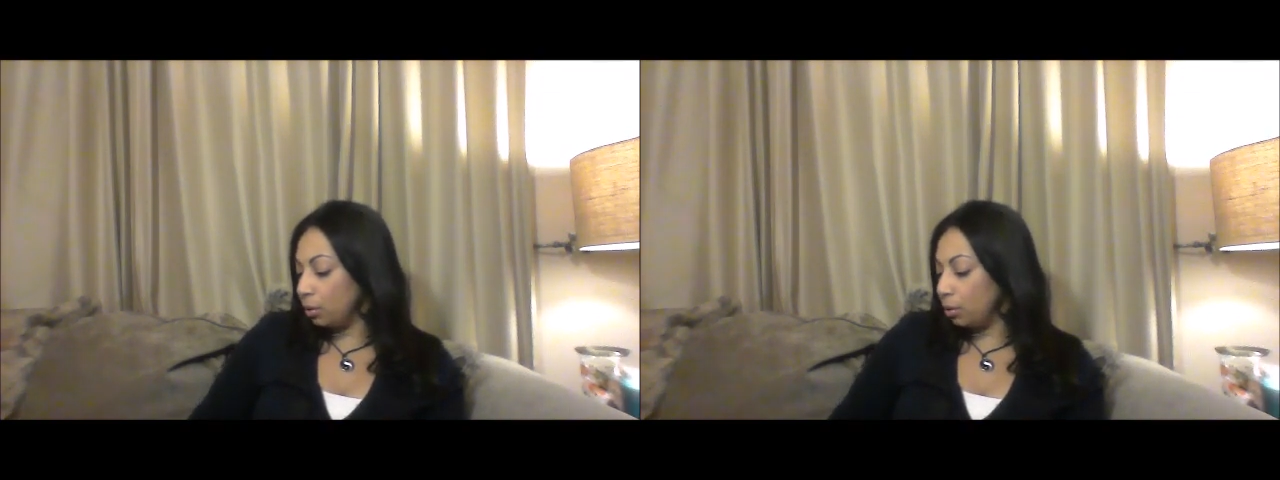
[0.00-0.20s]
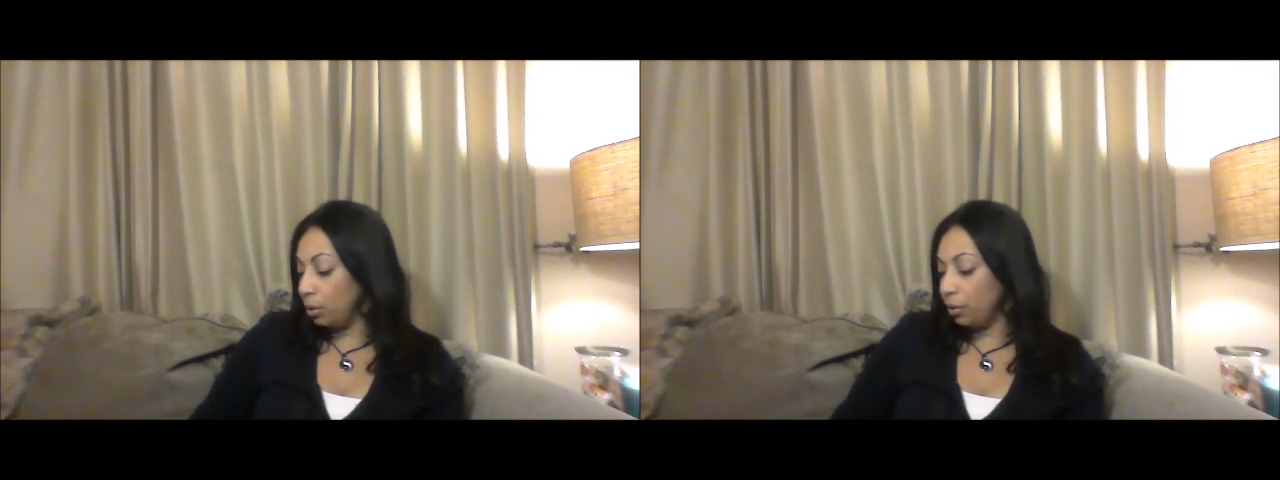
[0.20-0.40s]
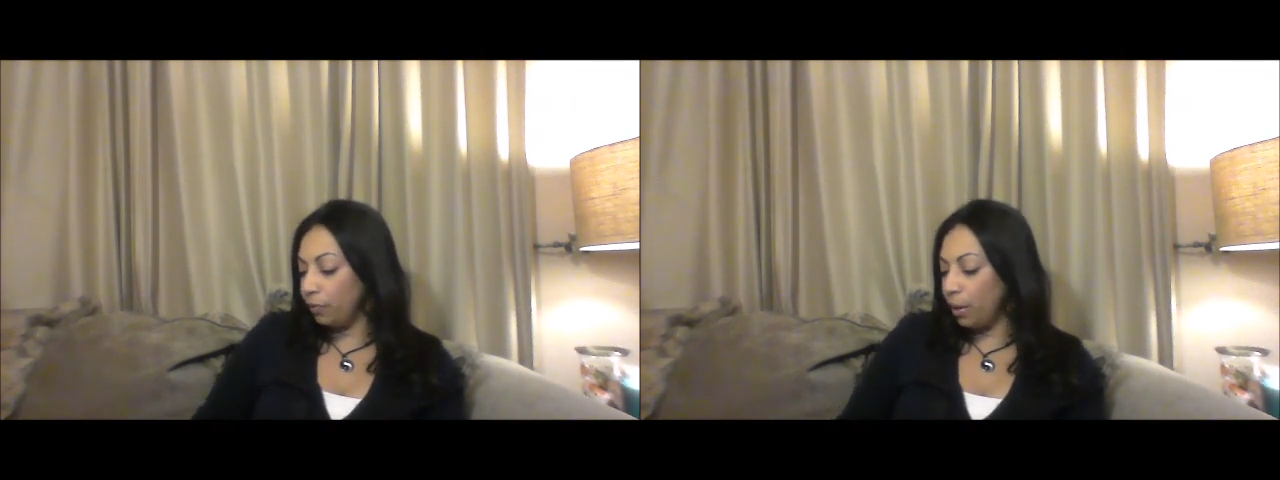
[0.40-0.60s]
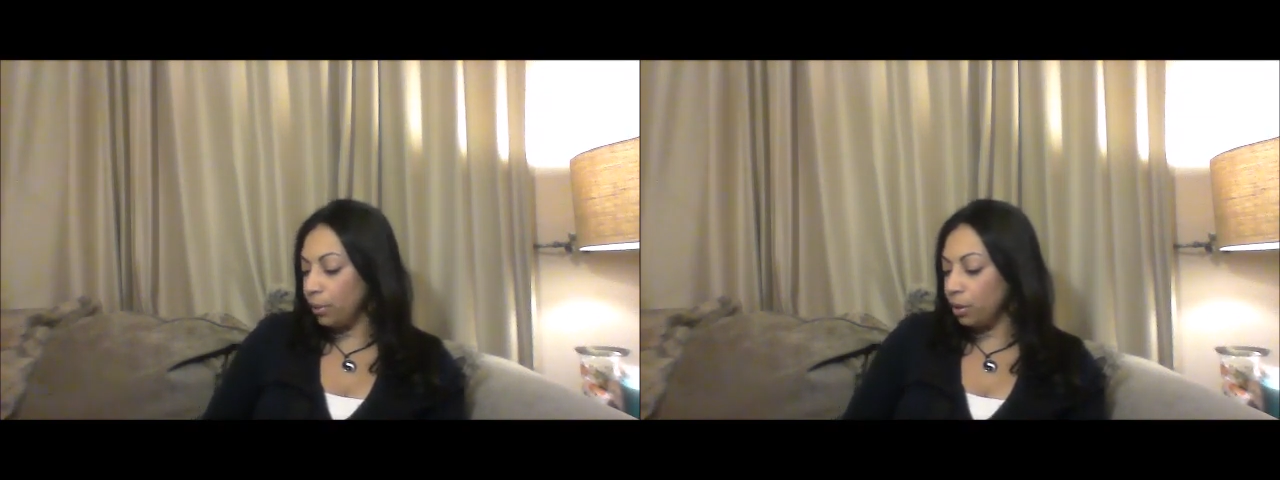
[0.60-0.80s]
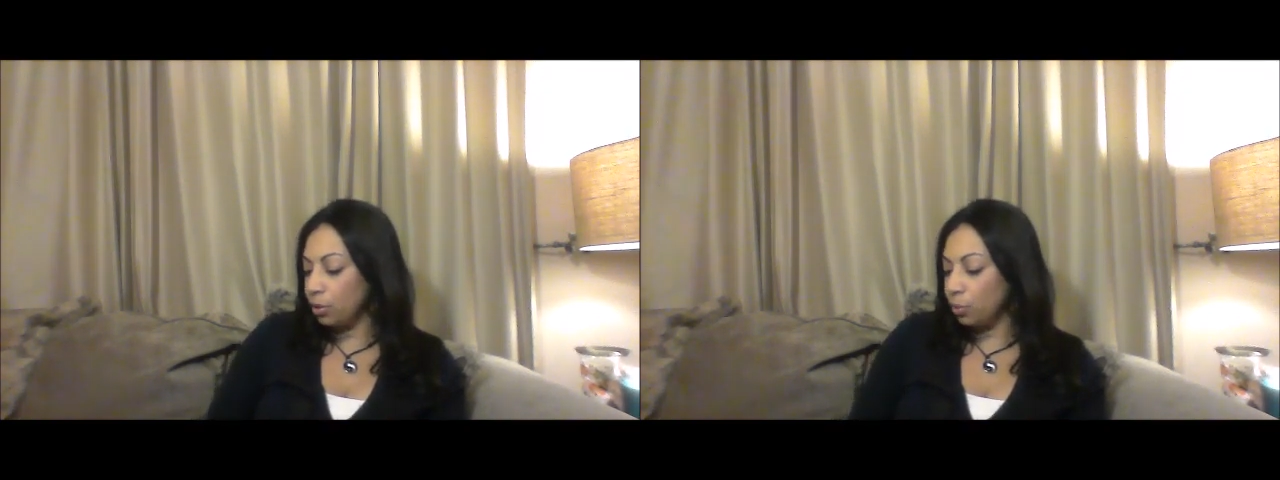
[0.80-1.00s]
and the
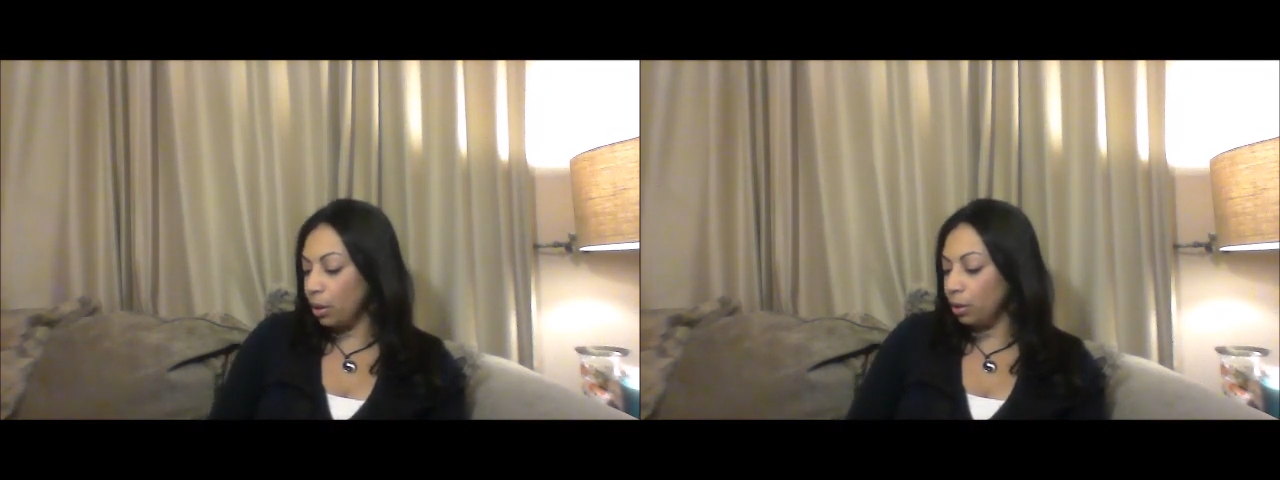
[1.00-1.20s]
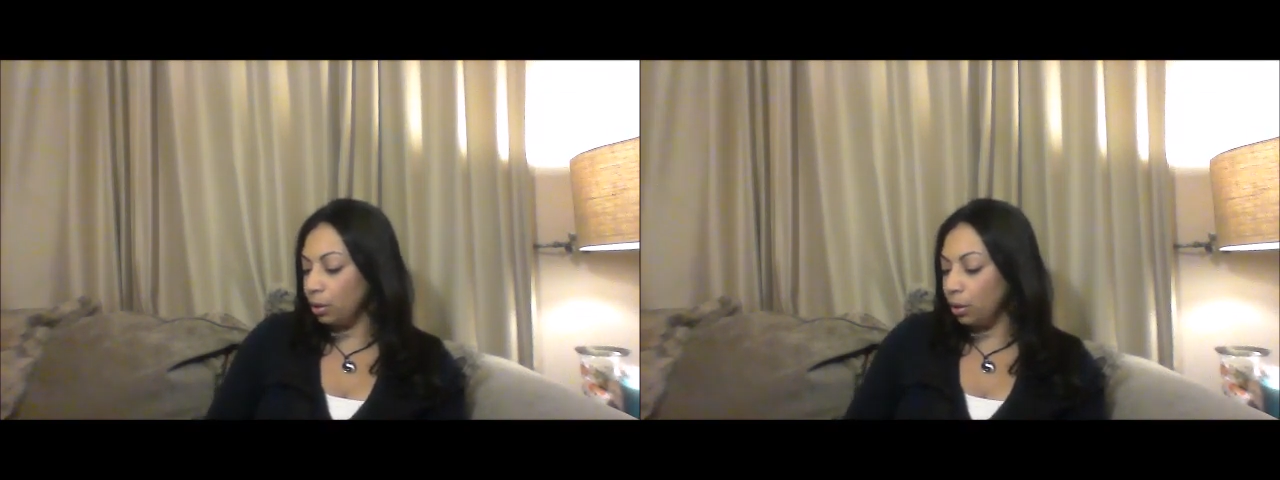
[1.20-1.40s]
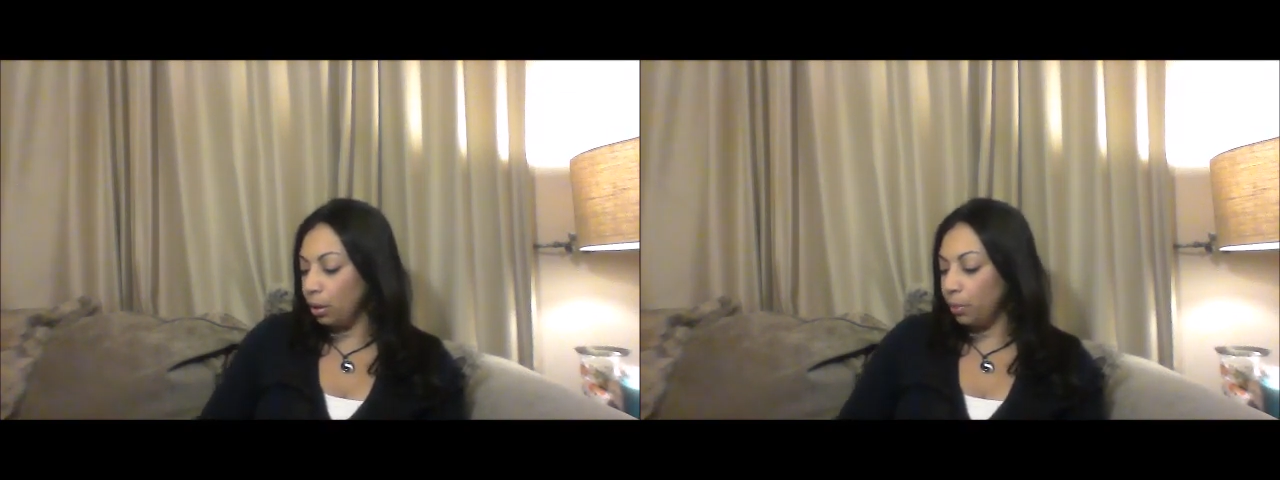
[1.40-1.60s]
feminine as well,